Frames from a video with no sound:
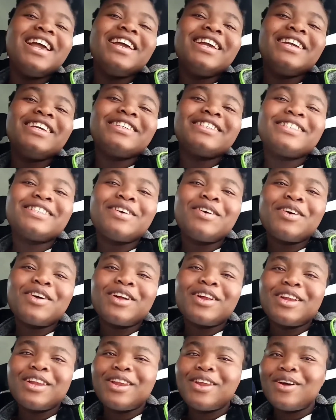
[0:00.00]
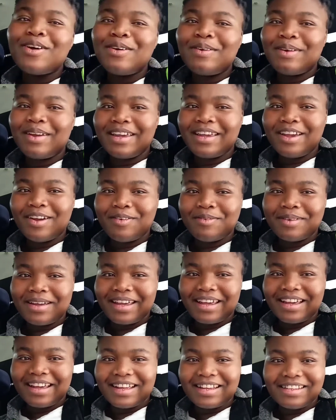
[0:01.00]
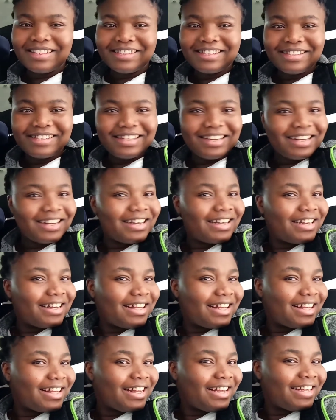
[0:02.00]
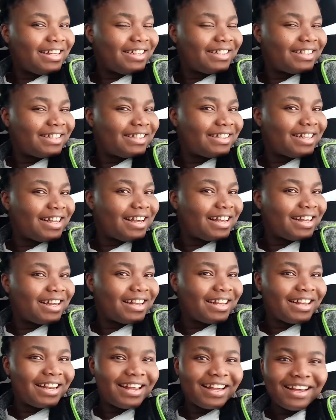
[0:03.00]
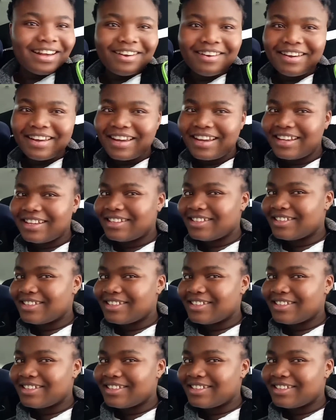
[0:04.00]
it's so glowy. oh my god it's so glowy. it's so glowy